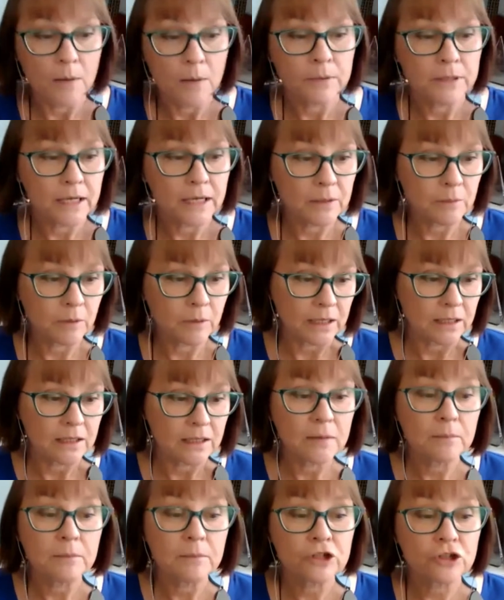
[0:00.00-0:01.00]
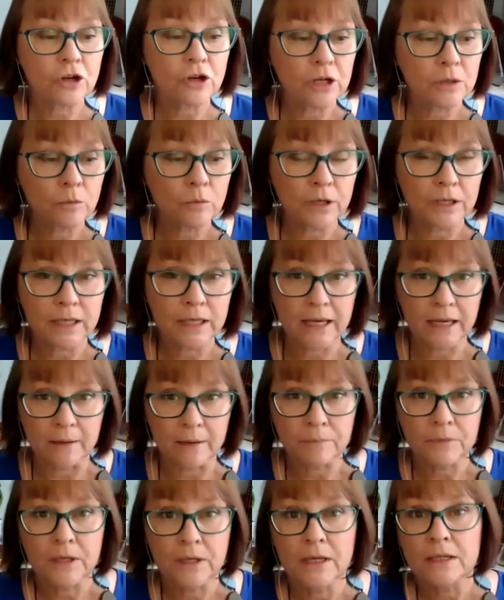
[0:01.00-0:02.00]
But anyway, let me show you what you get.